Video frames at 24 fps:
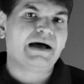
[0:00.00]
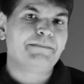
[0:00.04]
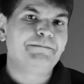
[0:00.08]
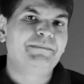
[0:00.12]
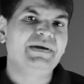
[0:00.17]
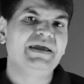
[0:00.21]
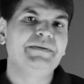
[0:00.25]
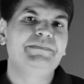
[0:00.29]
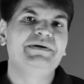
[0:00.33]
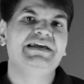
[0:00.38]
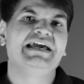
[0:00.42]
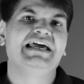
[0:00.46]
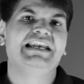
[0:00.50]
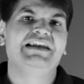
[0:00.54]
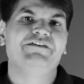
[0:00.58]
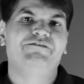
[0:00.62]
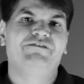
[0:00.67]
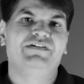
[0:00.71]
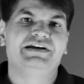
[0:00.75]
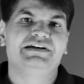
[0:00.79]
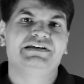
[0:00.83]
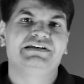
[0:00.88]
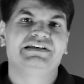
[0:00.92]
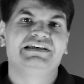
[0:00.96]
a baby
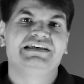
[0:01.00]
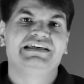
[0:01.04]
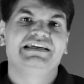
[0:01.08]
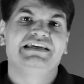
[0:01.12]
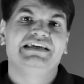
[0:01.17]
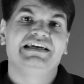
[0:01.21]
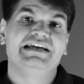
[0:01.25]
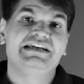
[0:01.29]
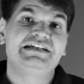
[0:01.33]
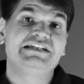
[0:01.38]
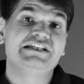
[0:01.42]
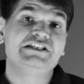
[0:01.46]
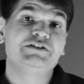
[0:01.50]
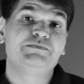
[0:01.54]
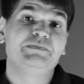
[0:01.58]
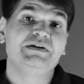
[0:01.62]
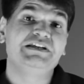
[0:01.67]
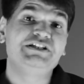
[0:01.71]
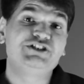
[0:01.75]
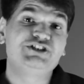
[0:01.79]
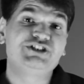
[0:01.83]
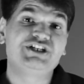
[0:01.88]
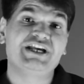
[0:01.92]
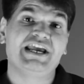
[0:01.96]
elephant, it has
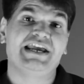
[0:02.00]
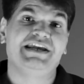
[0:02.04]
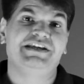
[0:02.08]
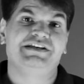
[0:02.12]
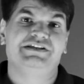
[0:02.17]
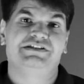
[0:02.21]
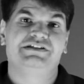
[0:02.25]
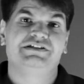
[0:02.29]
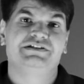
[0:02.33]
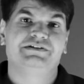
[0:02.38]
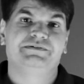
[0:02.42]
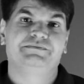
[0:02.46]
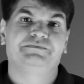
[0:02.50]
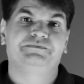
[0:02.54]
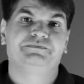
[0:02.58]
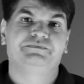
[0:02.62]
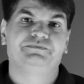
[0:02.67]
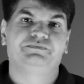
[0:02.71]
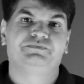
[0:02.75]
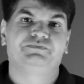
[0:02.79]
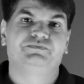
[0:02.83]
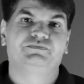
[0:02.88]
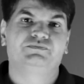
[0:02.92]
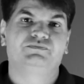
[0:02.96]
been chained
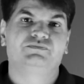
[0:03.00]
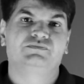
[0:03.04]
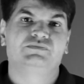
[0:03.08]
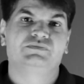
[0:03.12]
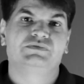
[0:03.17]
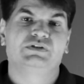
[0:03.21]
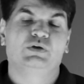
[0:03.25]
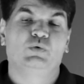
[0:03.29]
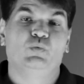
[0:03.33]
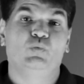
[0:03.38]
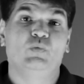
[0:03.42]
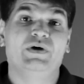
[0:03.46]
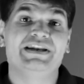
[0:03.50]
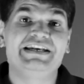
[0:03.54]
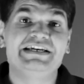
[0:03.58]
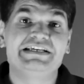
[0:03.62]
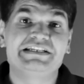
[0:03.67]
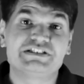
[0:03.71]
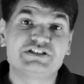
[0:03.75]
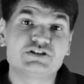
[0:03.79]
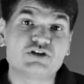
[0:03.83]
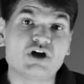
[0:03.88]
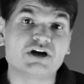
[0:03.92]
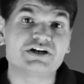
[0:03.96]
when
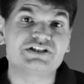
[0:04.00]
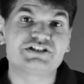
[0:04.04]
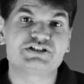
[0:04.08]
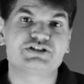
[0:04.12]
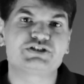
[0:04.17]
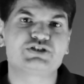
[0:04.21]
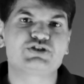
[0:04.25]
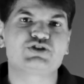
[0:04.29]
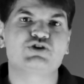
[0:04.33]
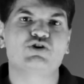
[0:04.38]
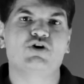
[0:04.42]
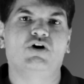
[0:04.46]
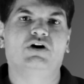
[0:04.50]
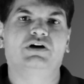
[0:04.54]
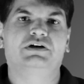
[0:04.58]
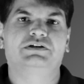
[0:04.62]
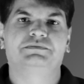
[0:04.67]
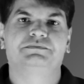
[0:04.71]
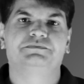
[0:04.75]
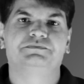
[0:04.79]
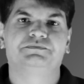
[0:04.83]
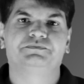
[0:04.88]
it is not strong.